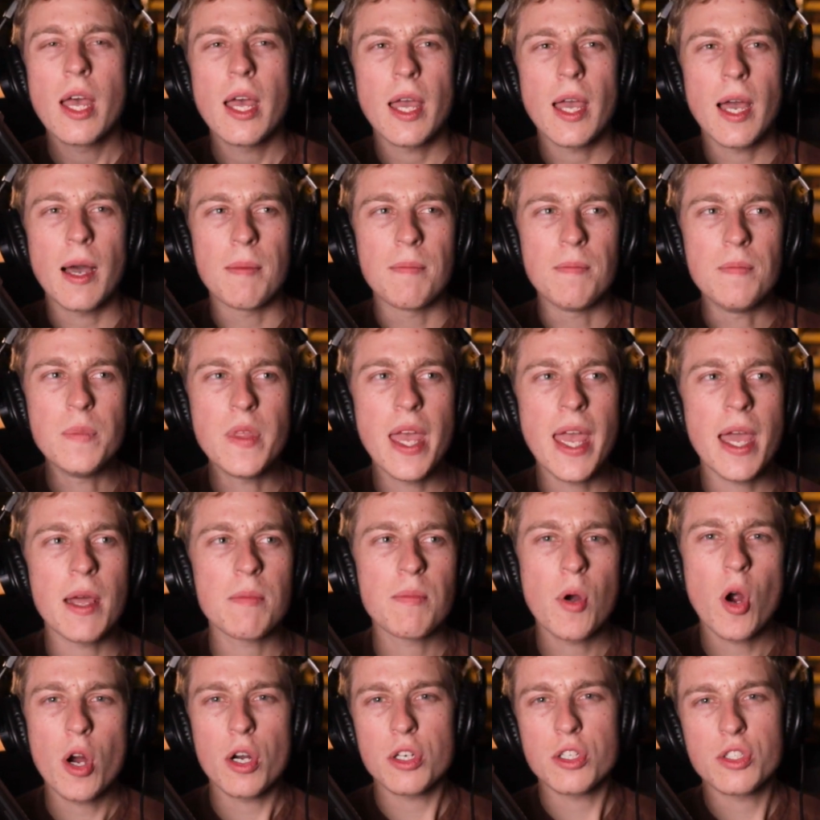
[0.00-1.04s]
and
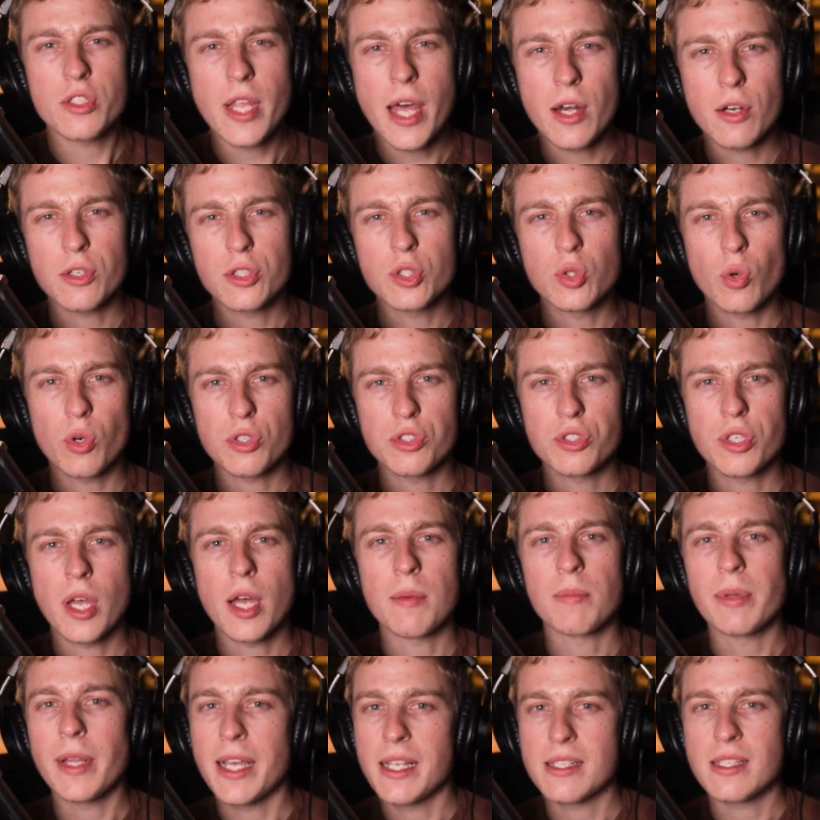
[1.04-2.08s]
parts that are sourced
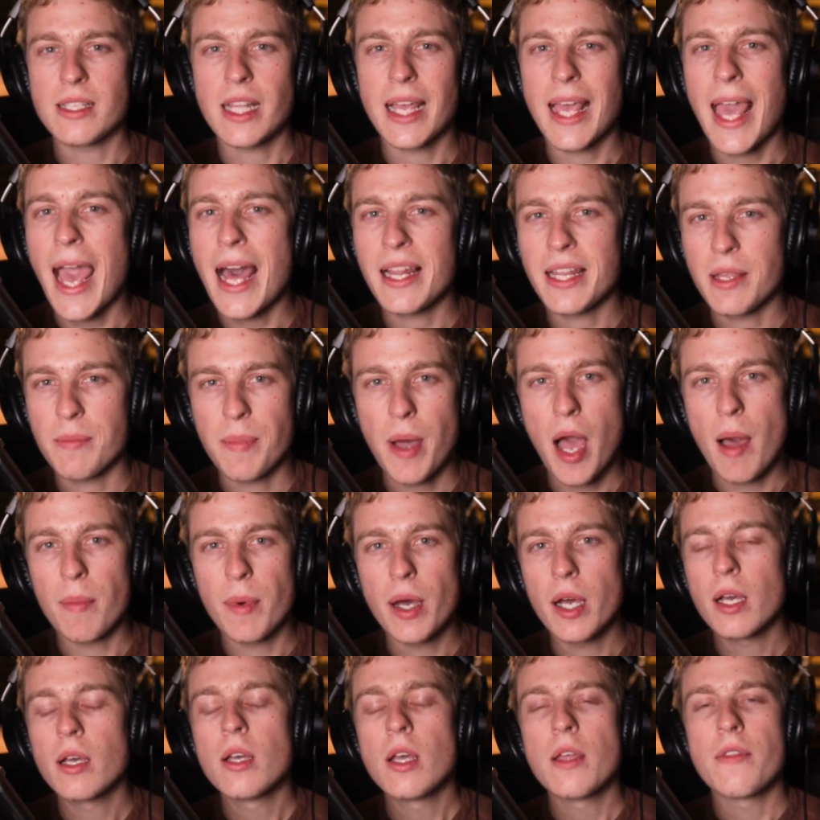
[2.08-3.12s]
on places like
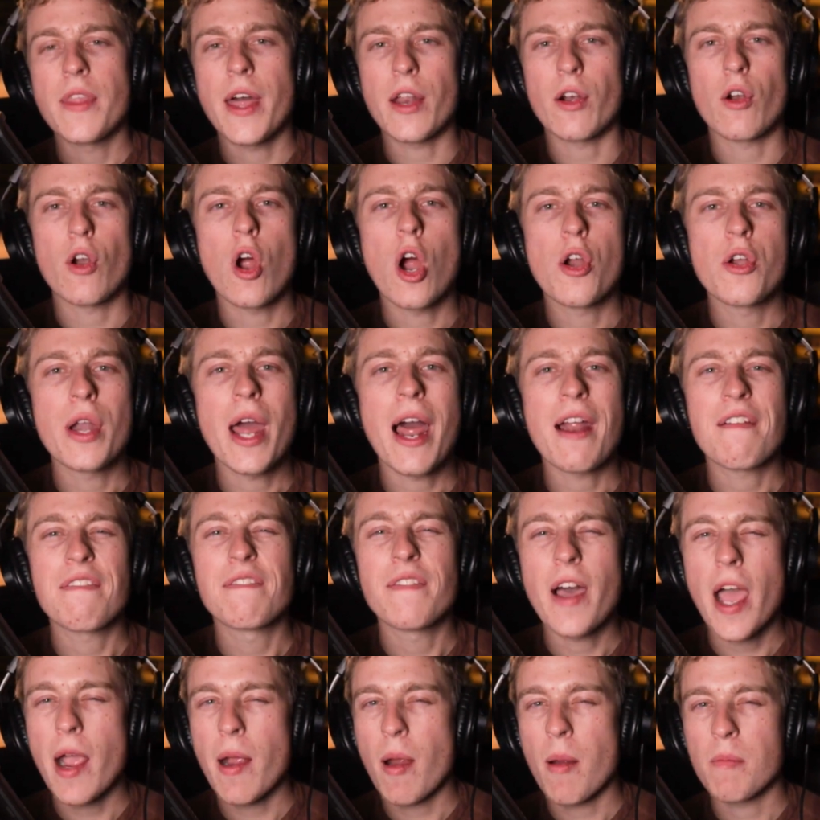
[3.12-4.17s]
Alibaba that are not
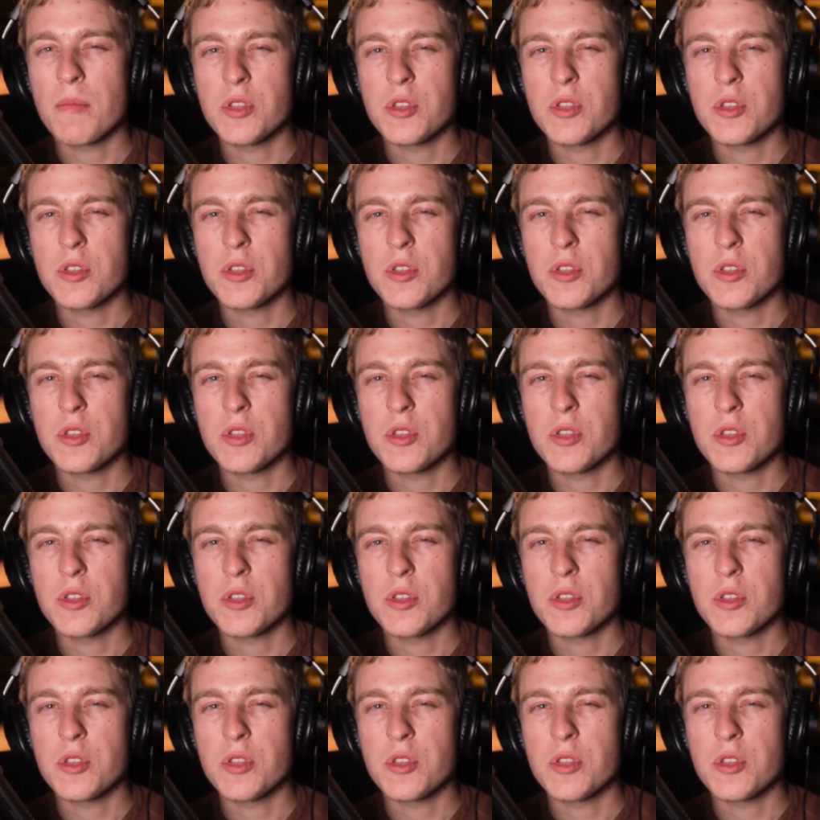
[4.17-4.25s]
firearm